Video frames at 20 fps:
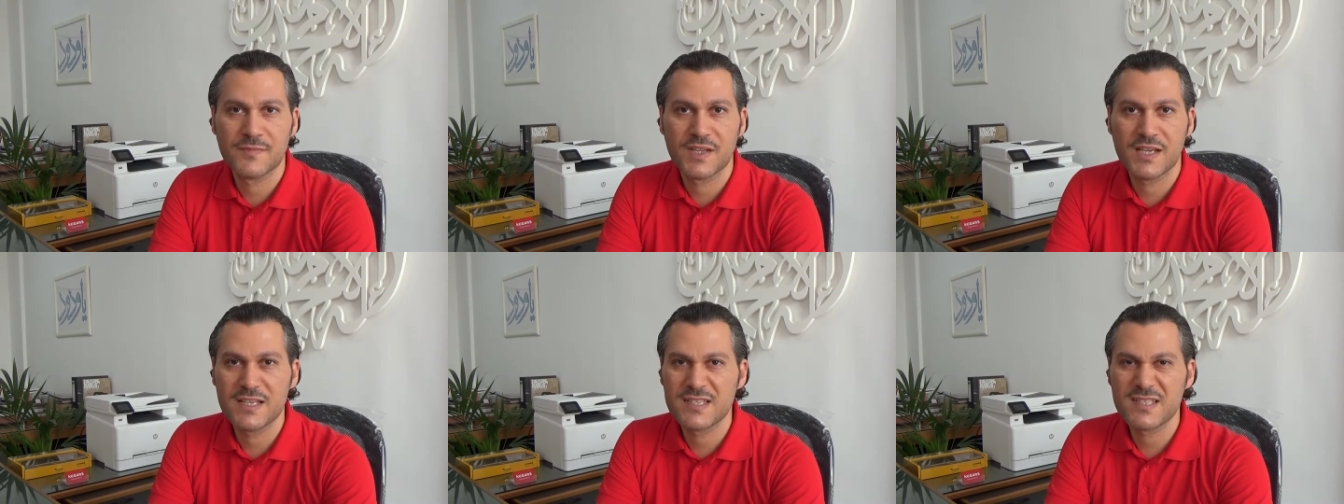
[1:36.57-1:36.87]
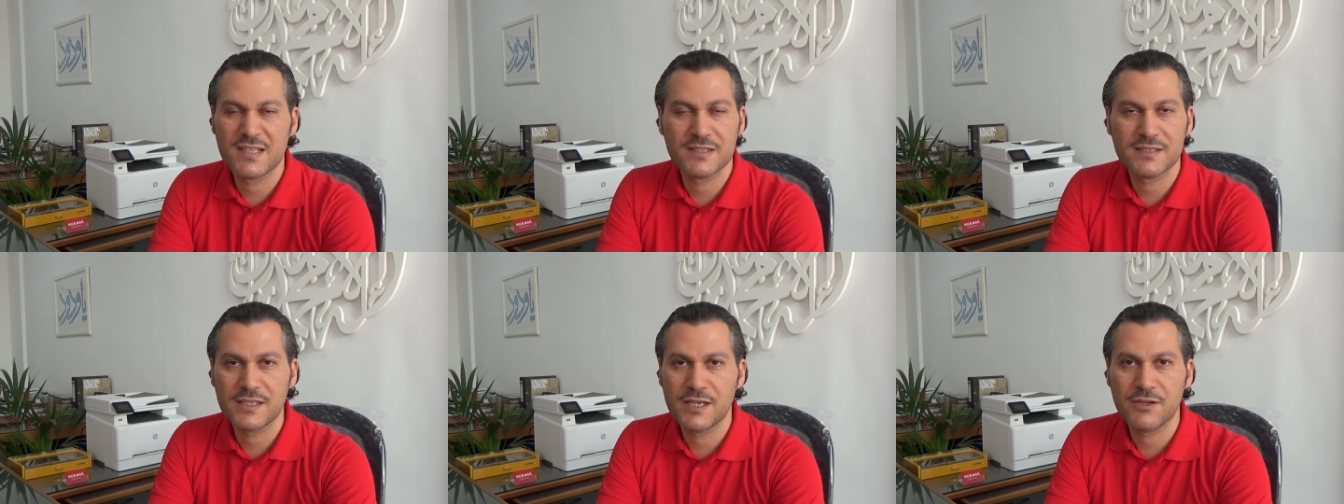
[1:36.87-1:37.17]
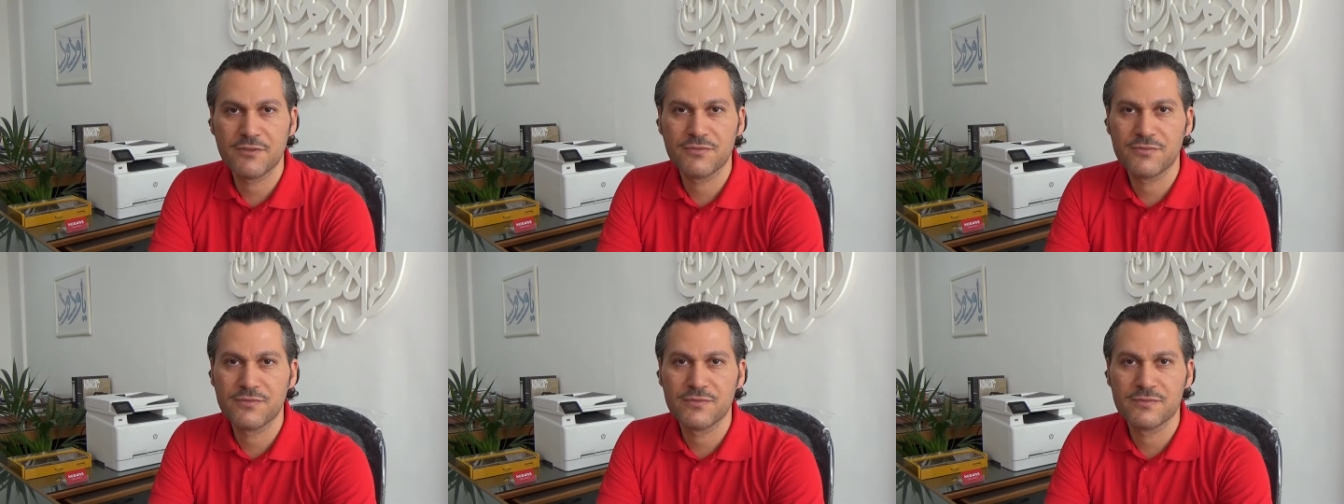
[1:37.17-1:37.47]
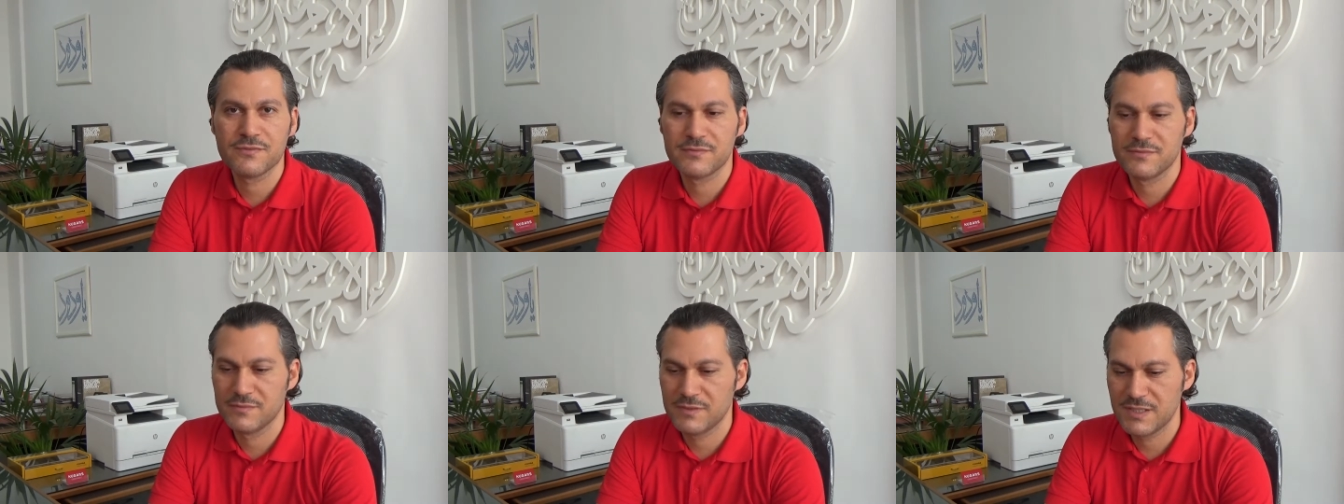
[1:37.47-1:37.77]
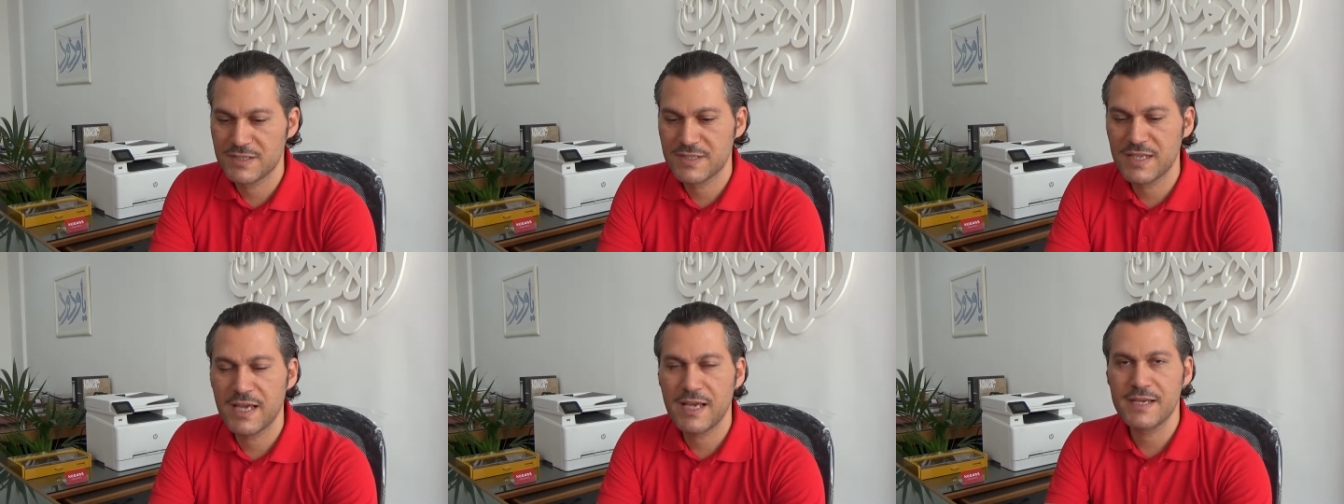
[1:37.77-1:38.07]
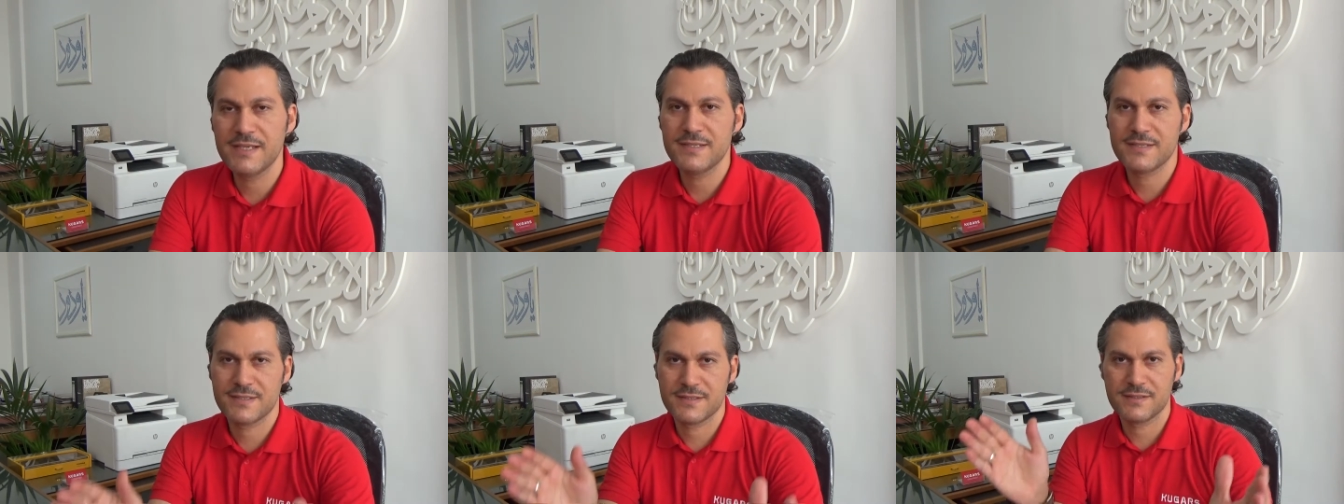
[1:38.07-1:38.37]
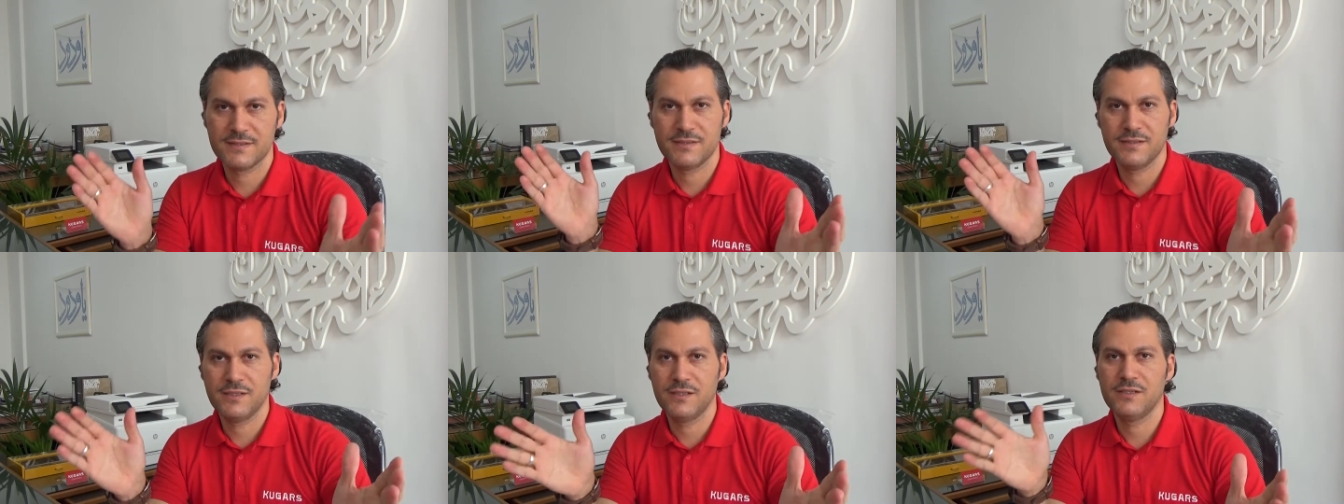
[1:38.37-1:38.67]
It's not enough. The size,
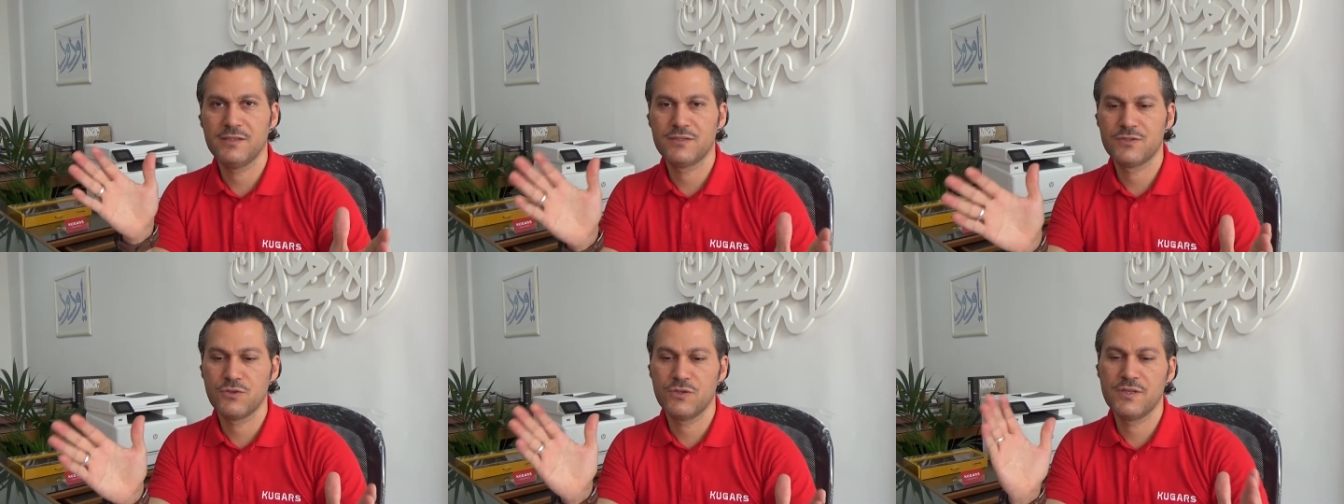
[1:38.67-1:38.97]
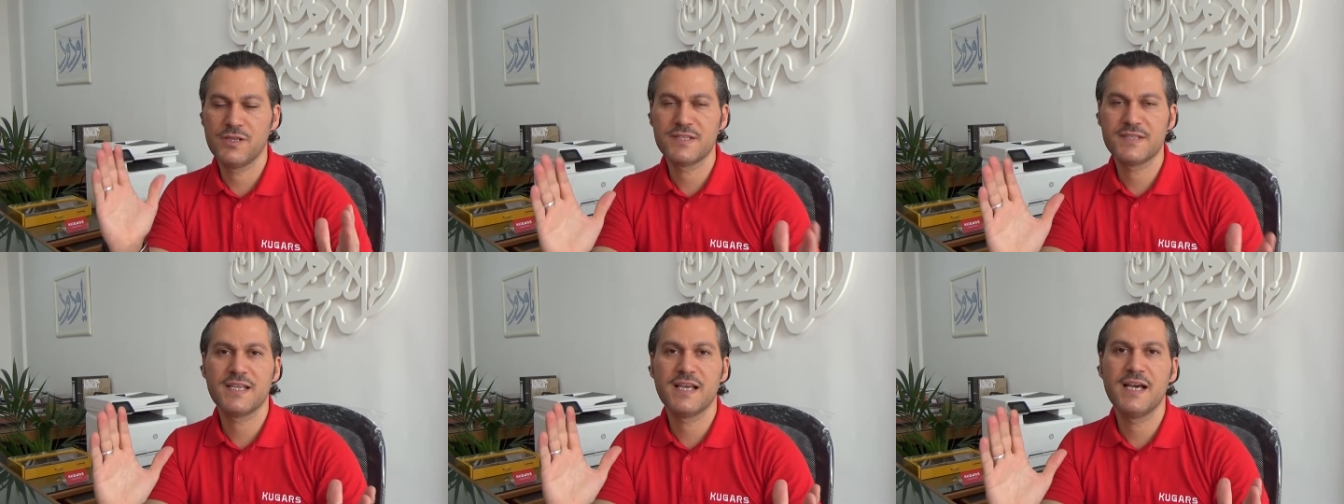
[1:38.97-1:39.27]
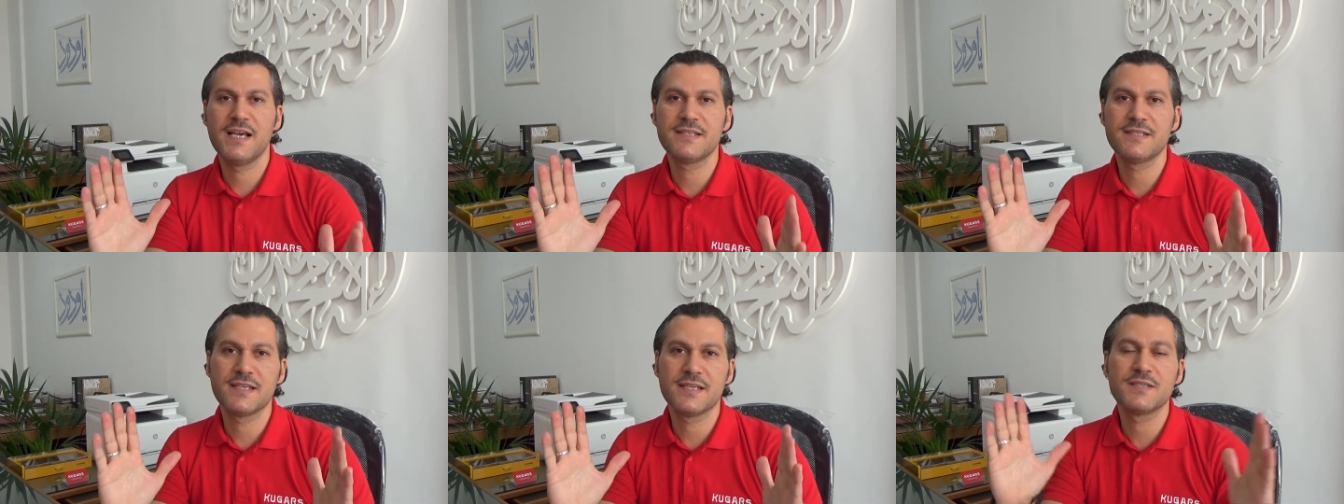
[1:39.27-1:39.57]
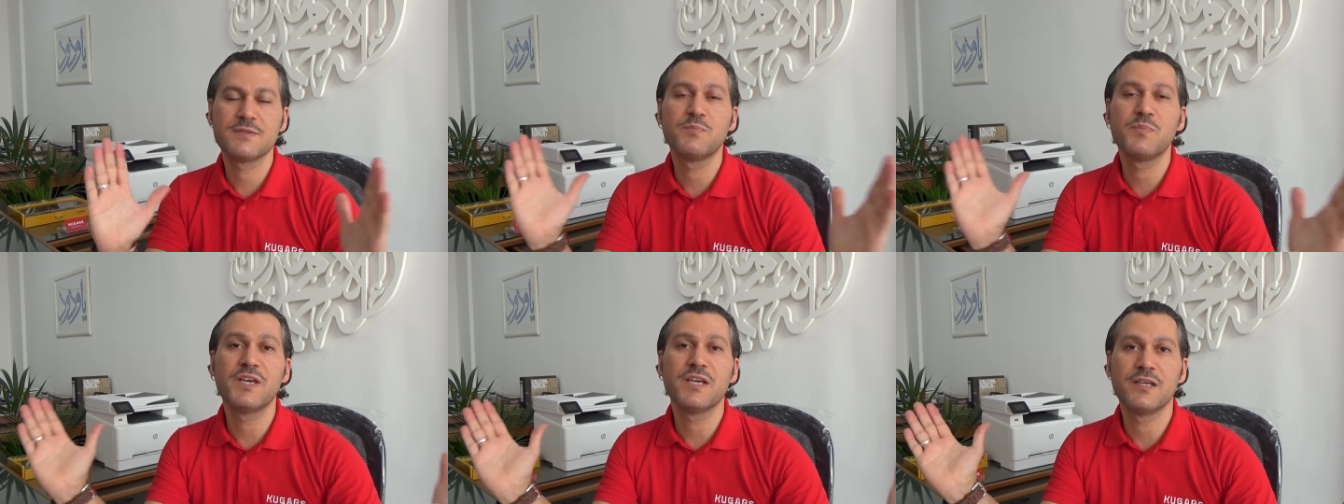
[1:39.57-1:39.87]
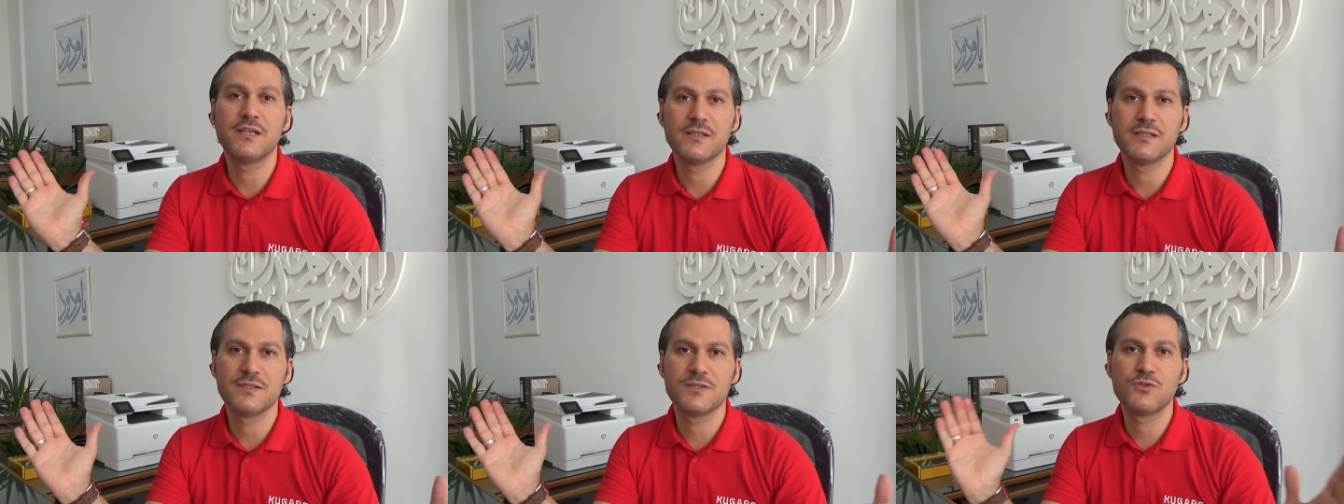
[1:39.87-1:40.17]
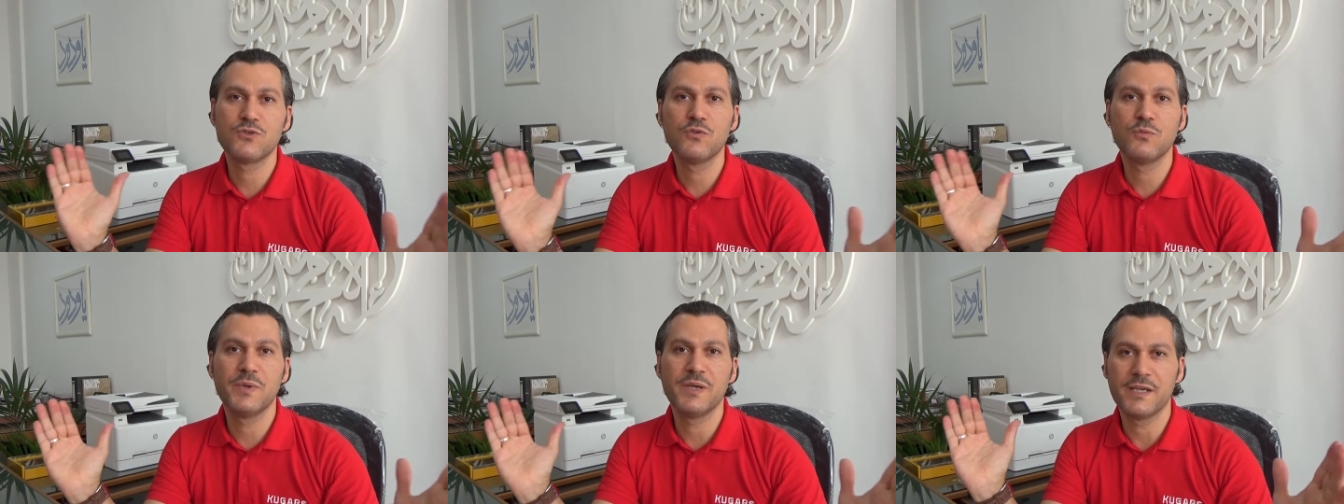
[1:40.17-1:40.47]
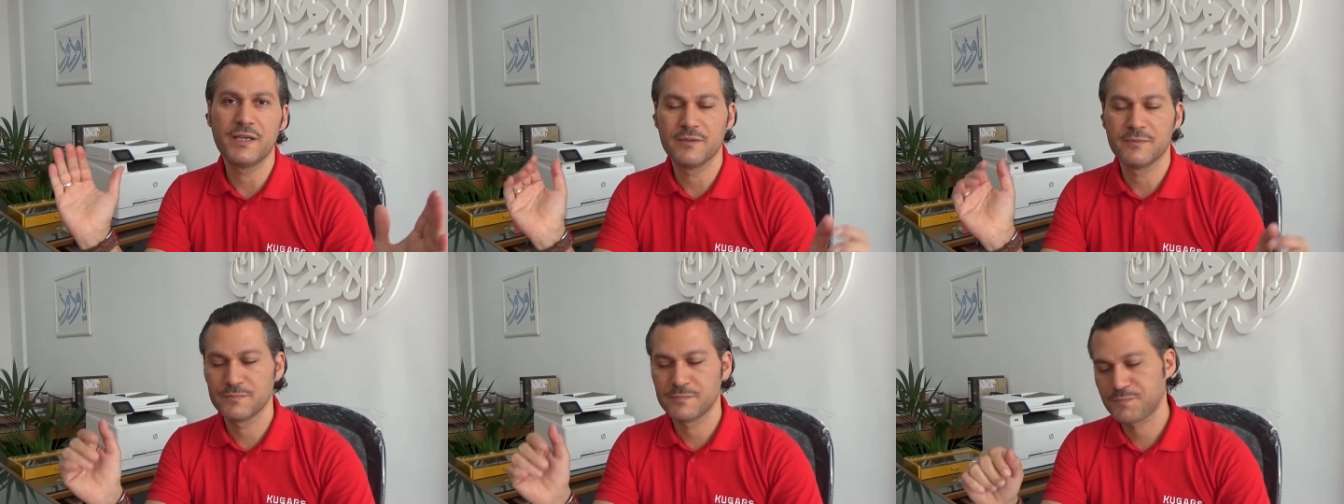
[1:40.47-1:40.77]
uh, so the size is big. It's too
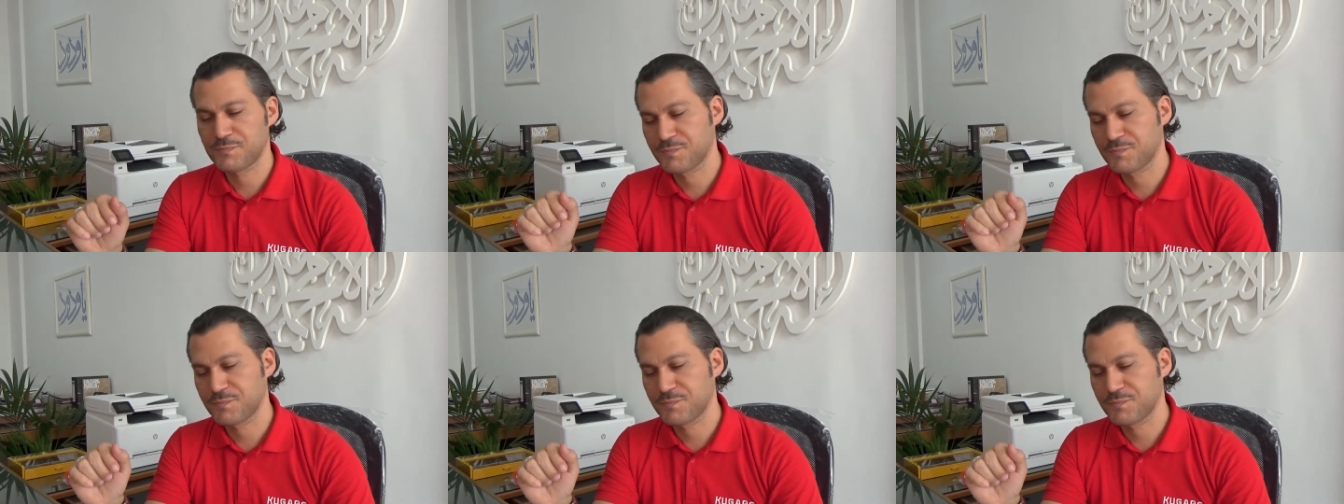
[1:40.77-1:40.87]
big.